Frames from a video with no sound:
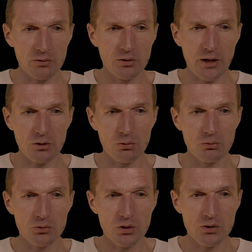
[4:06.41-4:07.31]
like to
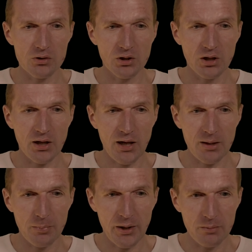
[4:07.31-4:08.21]
use the CDK
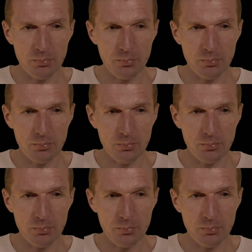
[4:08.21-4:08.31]
plain